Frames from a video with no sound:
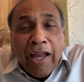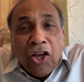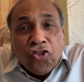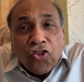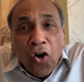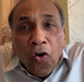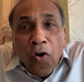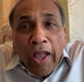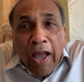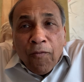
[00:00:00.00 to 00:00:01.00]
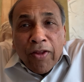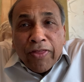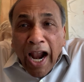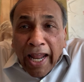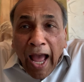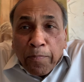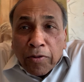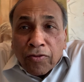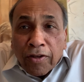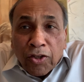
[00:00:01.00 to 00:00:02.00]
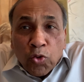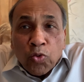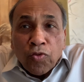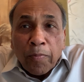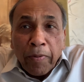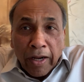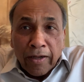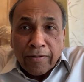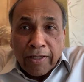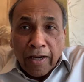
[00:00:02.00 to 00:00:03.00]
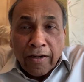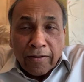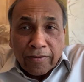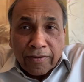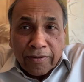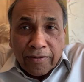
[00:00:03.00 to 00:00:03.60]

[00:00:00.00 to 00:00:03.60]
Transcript: So when that happens, a usual pregnancy occurs.